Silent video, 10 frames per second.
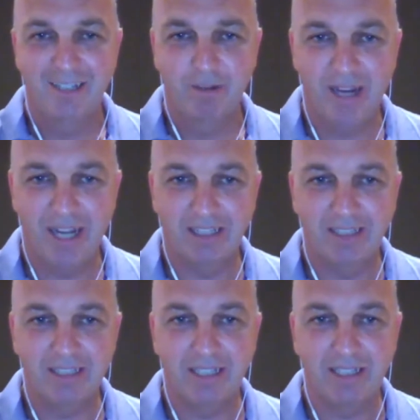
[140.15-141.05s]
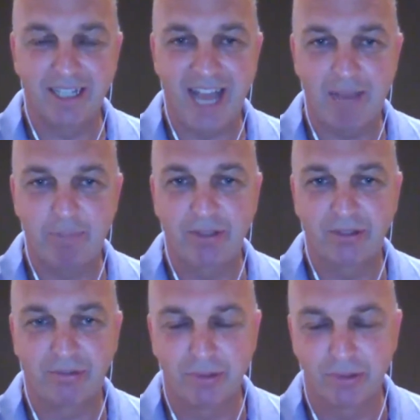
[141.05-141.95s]
Well, it
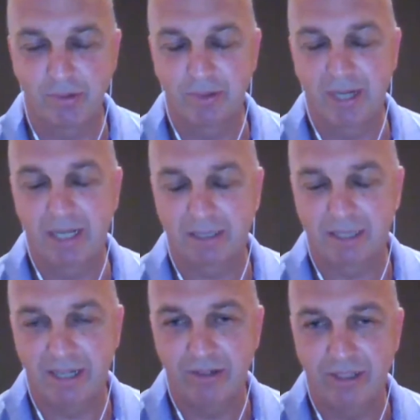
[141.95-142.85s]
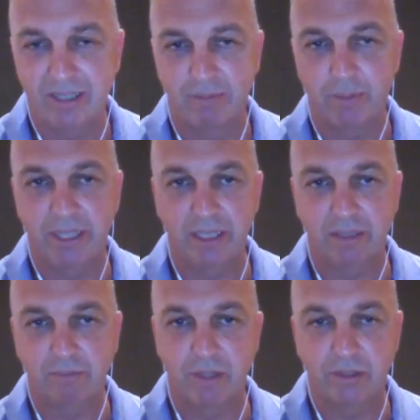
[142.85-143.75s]
happened through serendipity,
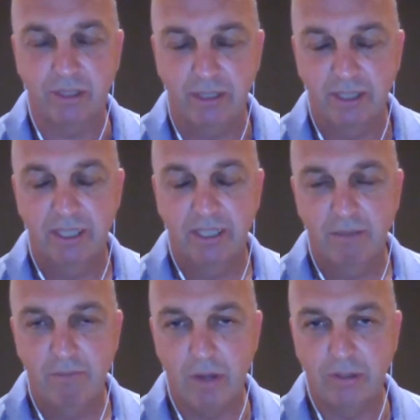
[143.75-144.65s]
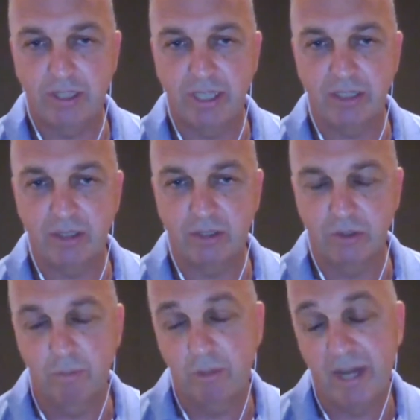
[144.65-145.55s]
as most things
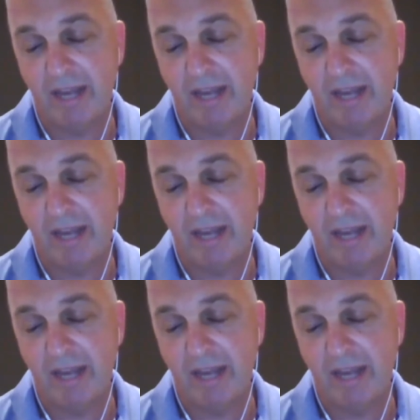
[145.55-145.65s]
do,